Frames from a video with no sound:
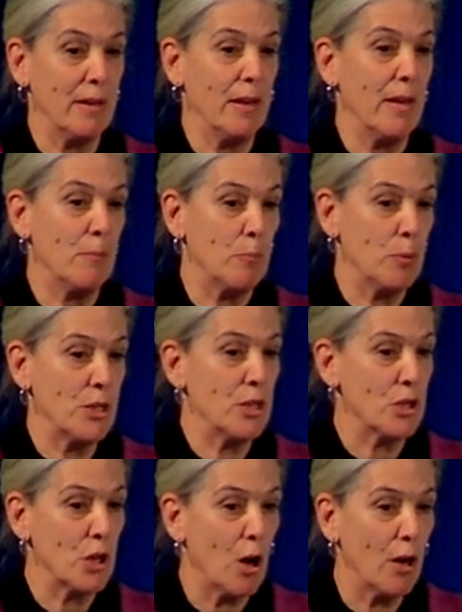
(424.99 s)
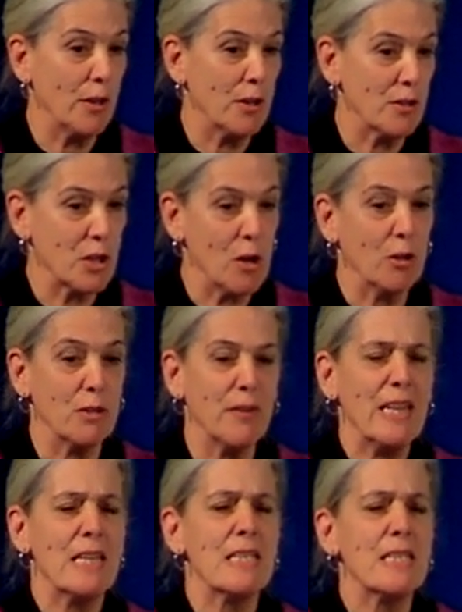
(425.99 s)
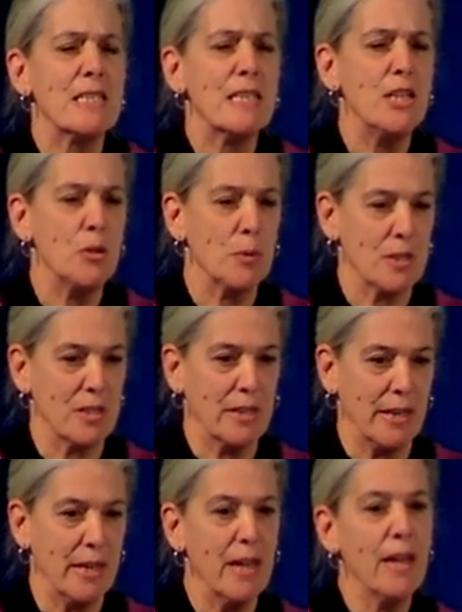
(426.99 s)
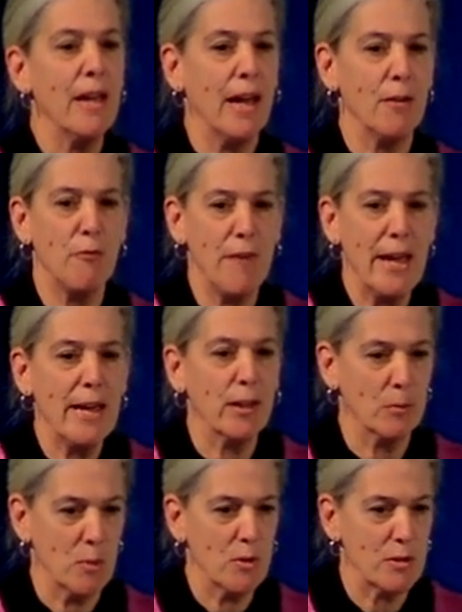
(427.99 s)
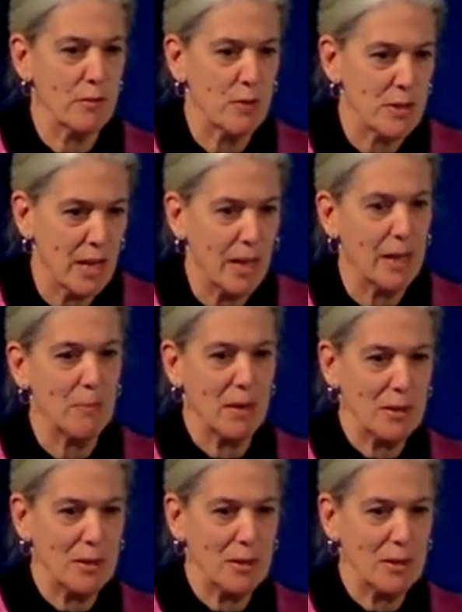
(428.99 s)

in British gardeners cultivate assiduously and fail most of the time.